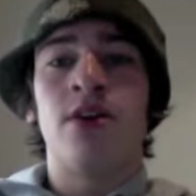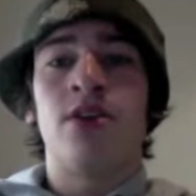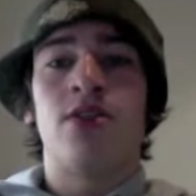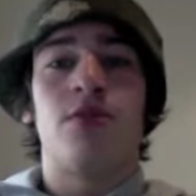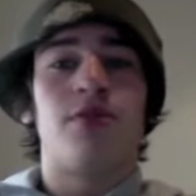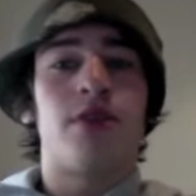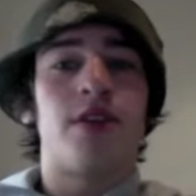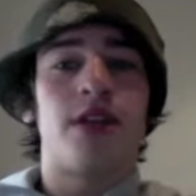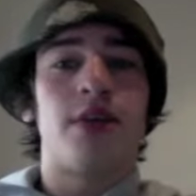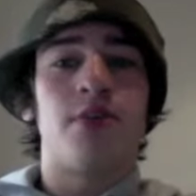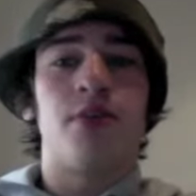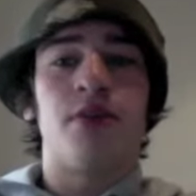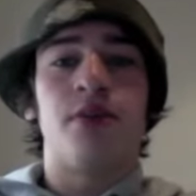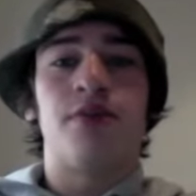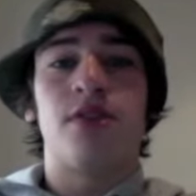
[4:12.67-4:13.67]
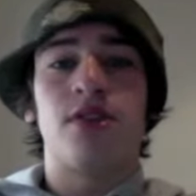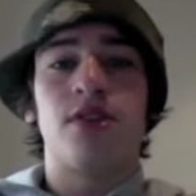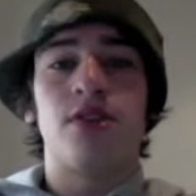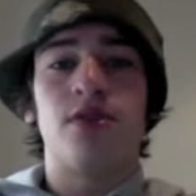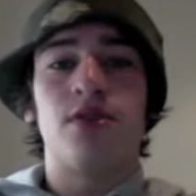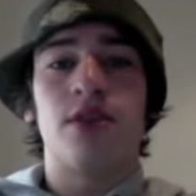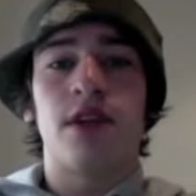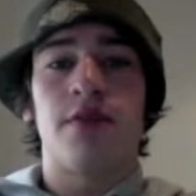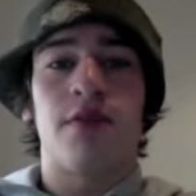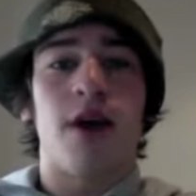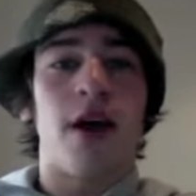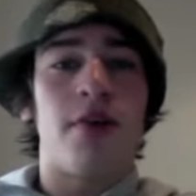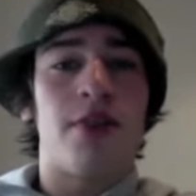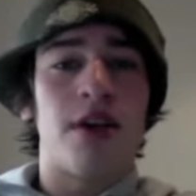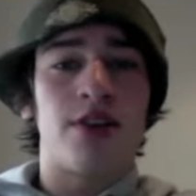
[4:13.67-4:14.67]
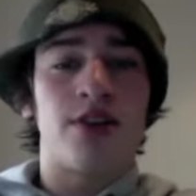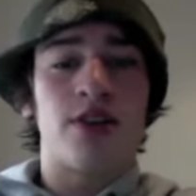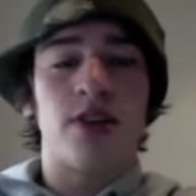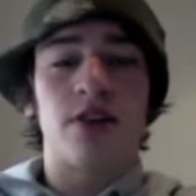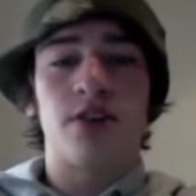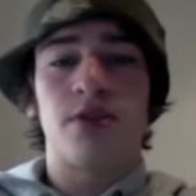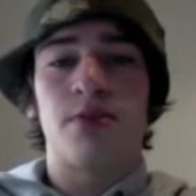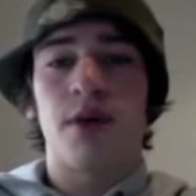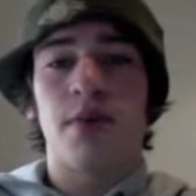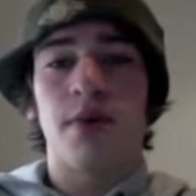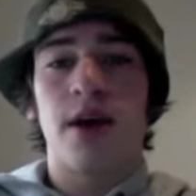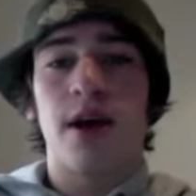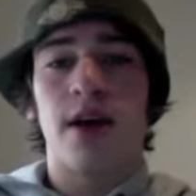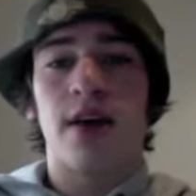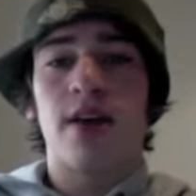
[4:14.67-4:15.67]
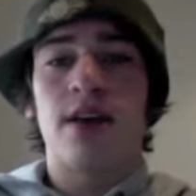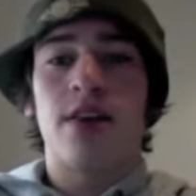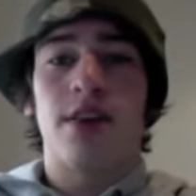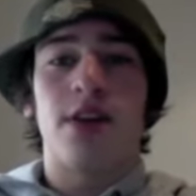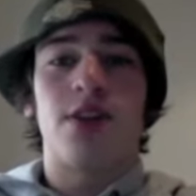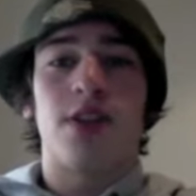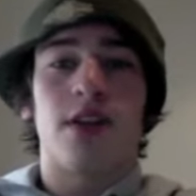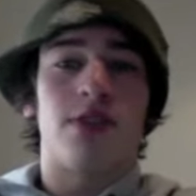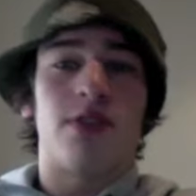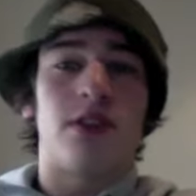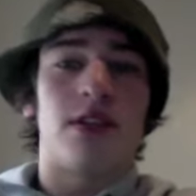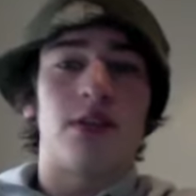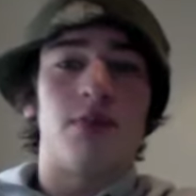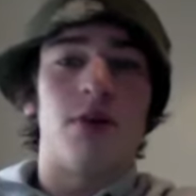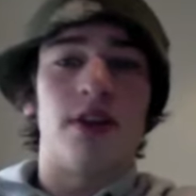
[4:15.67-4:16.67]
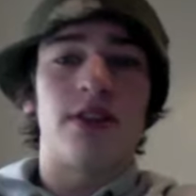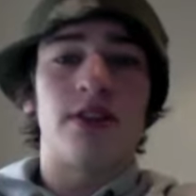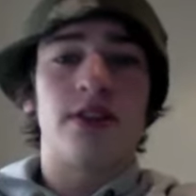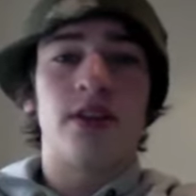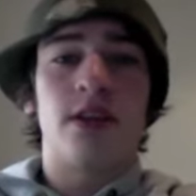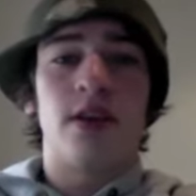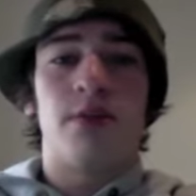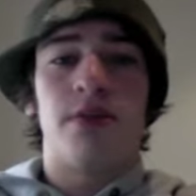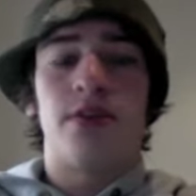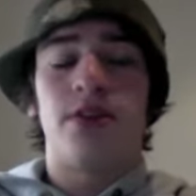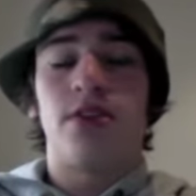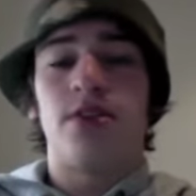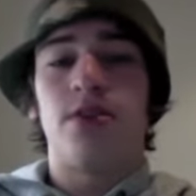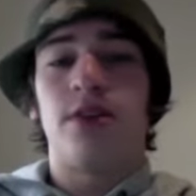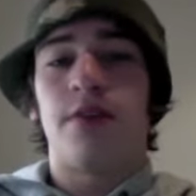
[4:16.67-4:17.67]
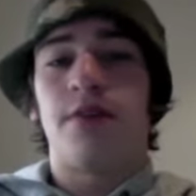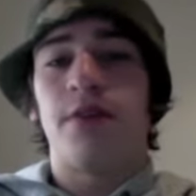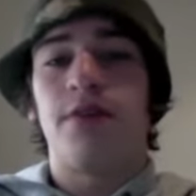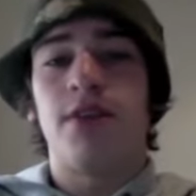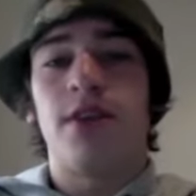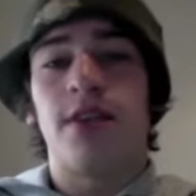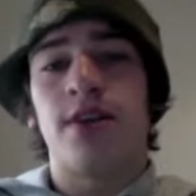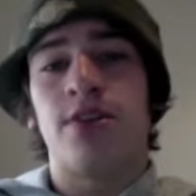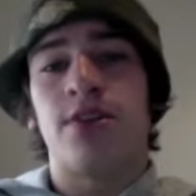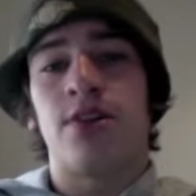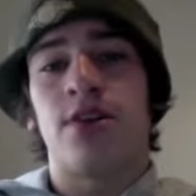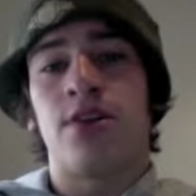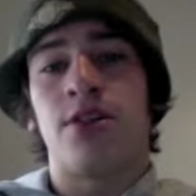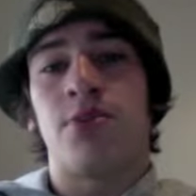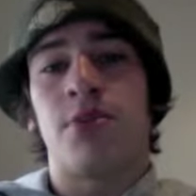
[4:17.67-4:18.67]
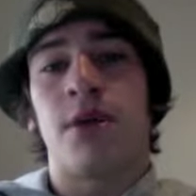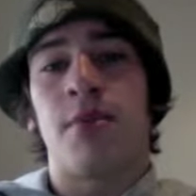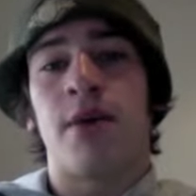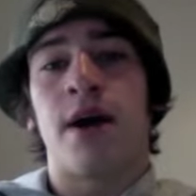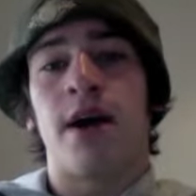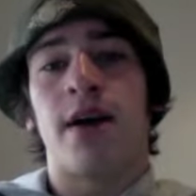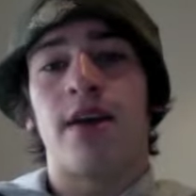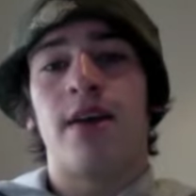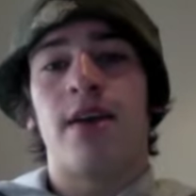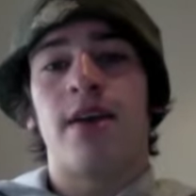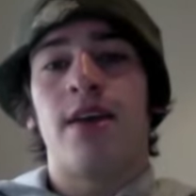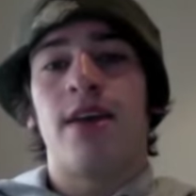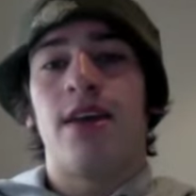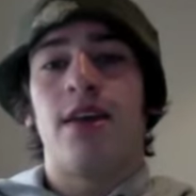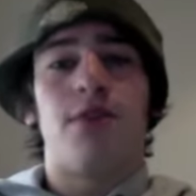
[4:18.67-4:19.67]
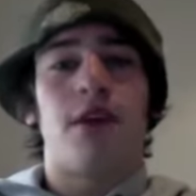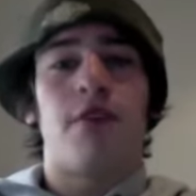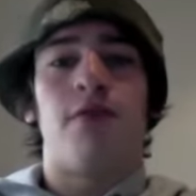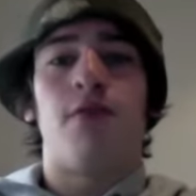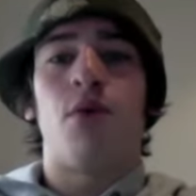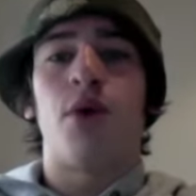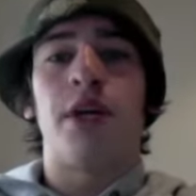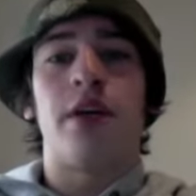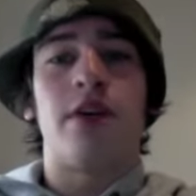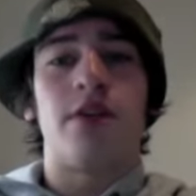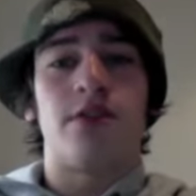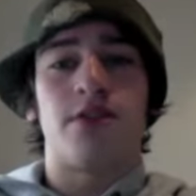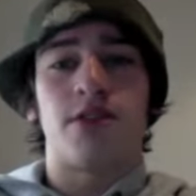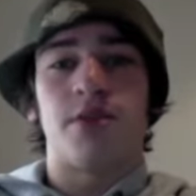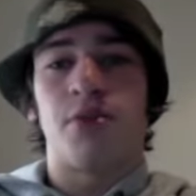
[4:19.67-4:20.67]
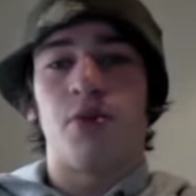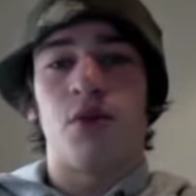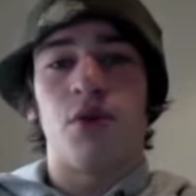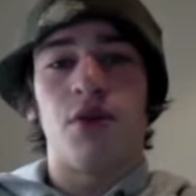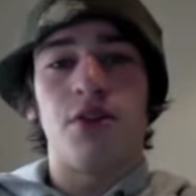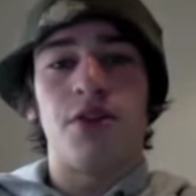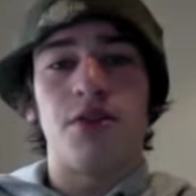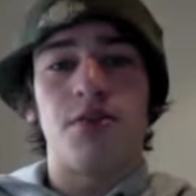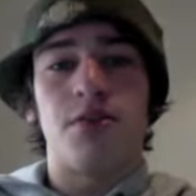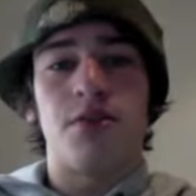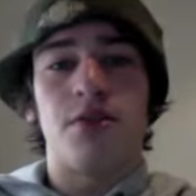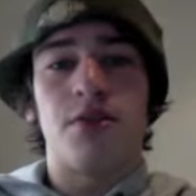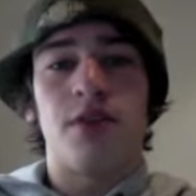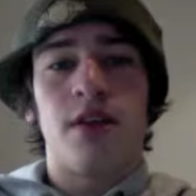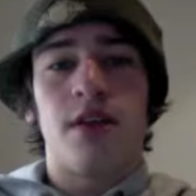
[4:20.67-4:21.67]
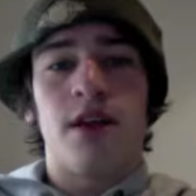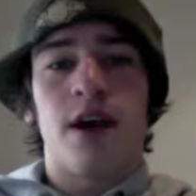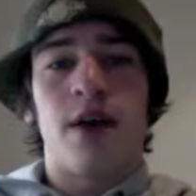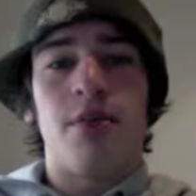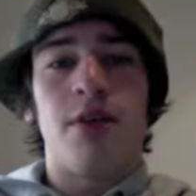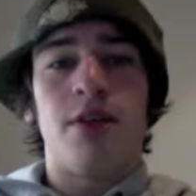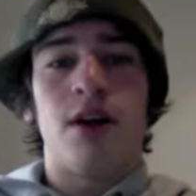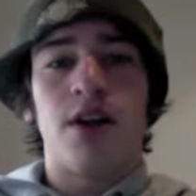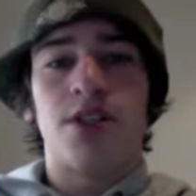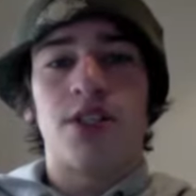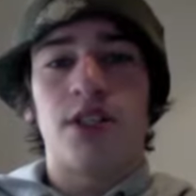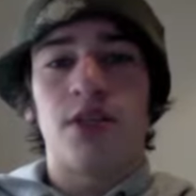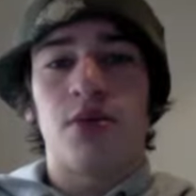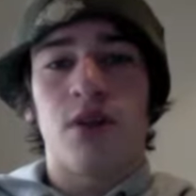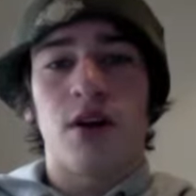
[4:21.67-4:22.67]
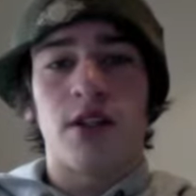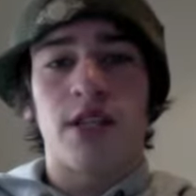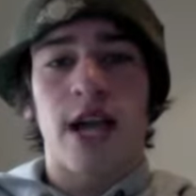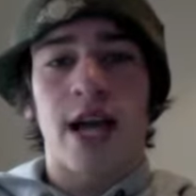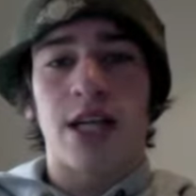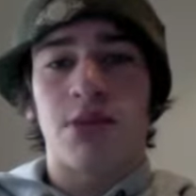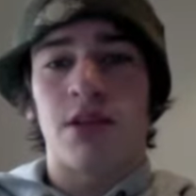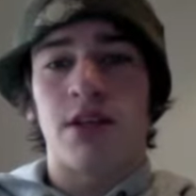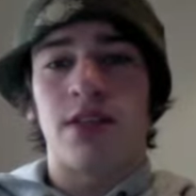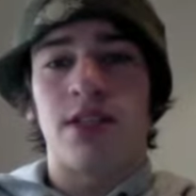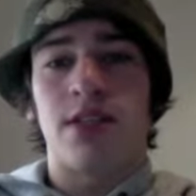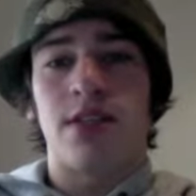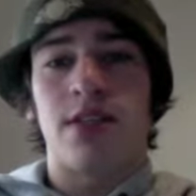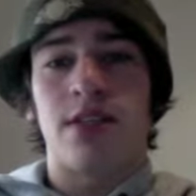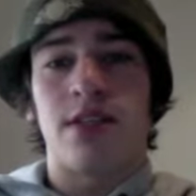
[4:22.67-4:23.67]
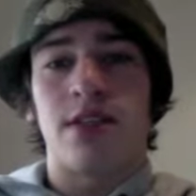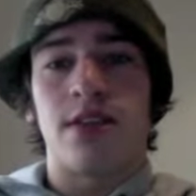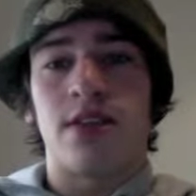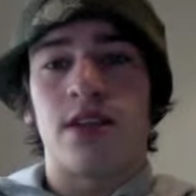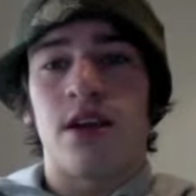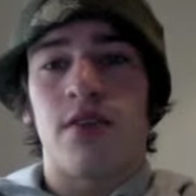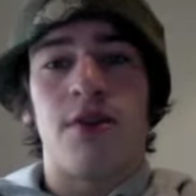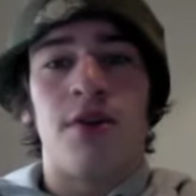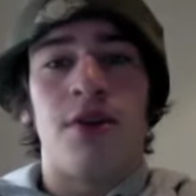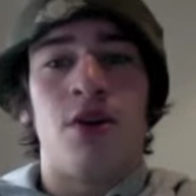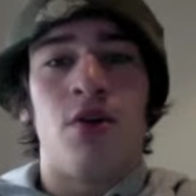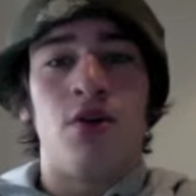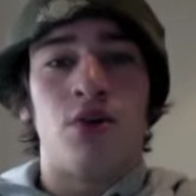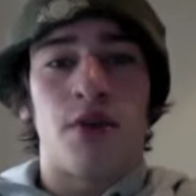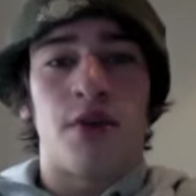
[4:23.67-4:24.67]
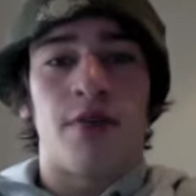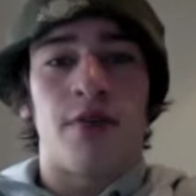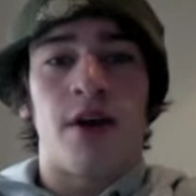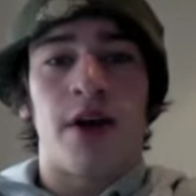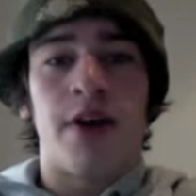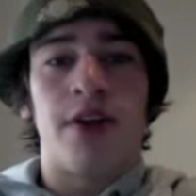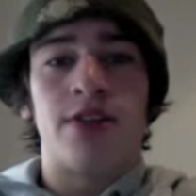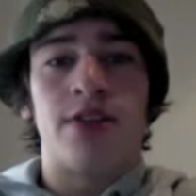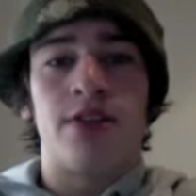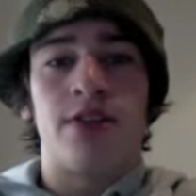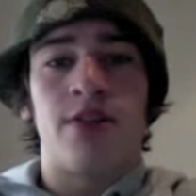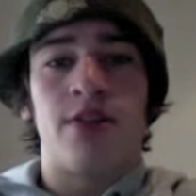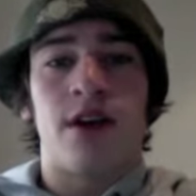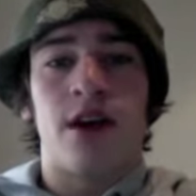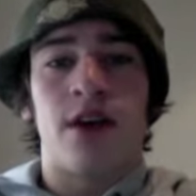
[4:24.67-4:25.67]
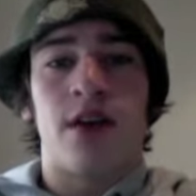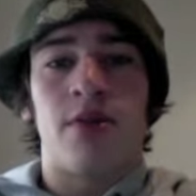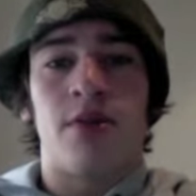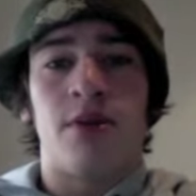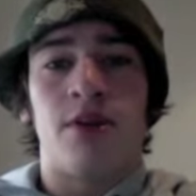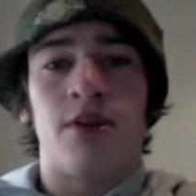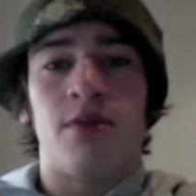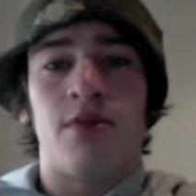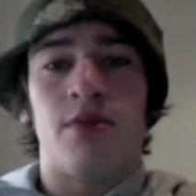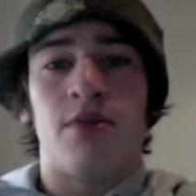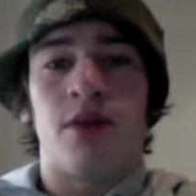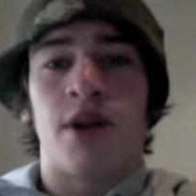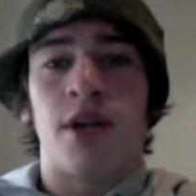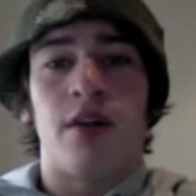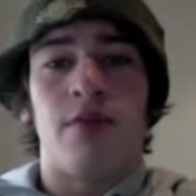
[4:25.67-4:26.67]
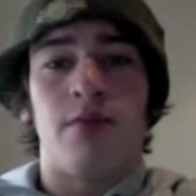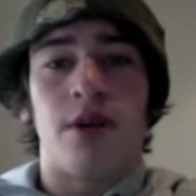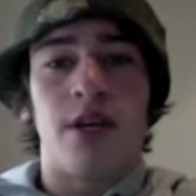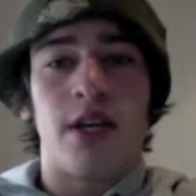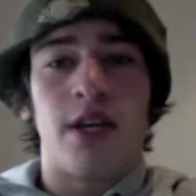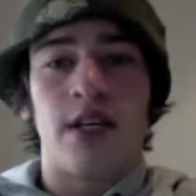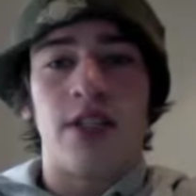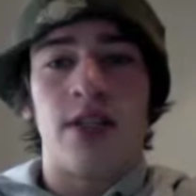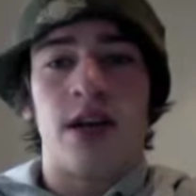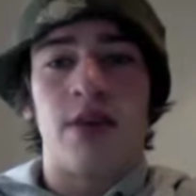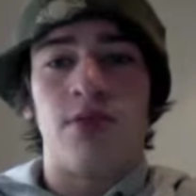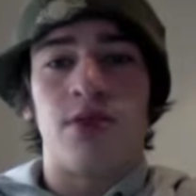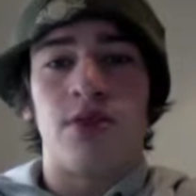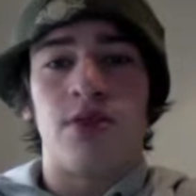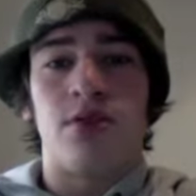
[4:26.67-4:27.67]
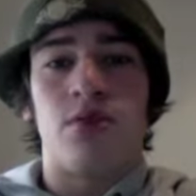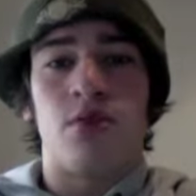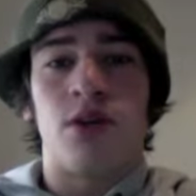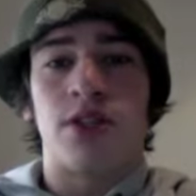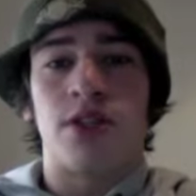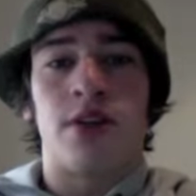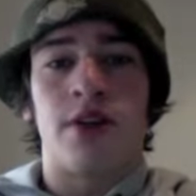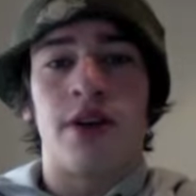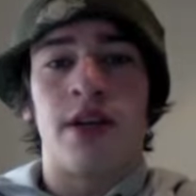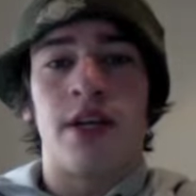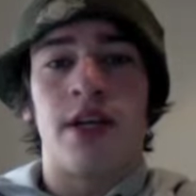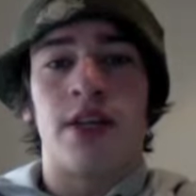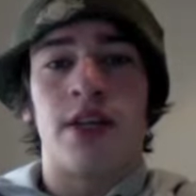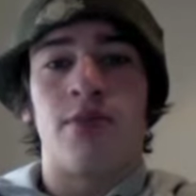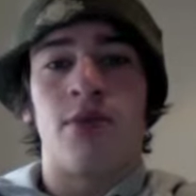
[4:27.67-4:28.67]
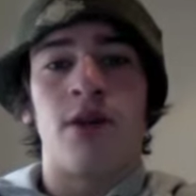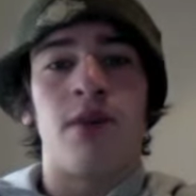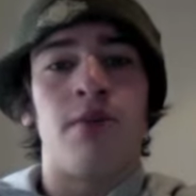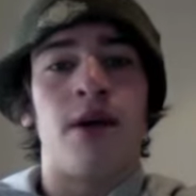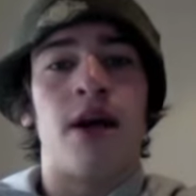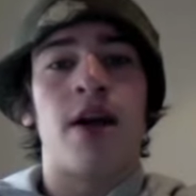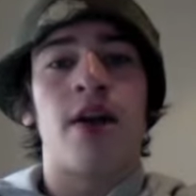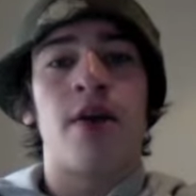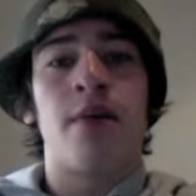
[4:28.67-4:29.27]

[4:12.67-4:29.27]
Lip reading: So for example, if the student had $5,000 to pay back, they should have 6 months. But if the student had $50,000 to pay back, give like 4 years or something more reasonable. I mean, logically, we're all tax-paying citizens. The government knows where to find us, and they're not going to be running out of money anytime soon. What's the hurry to get their money back?